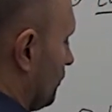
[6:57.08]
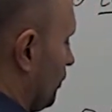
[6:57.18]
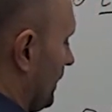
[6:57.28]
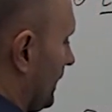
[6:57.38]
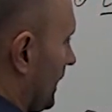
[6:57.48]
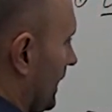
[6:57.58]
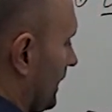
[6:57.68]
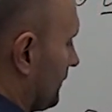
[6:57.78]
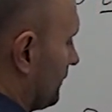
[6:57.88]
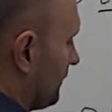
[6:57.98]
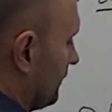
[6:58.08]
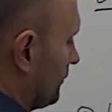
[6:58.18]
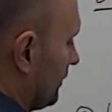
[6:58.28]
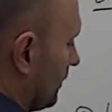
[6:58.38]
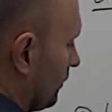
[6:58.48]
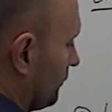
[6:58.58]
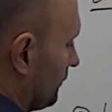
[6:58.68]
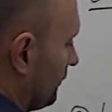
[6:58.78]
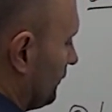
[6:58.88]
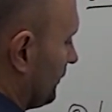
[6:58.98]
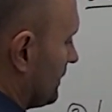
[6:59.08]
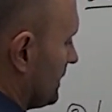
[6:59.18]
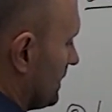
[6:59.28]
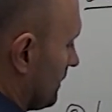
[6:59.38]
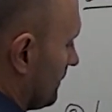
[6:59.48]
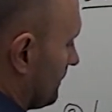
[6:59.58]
when x is close to c.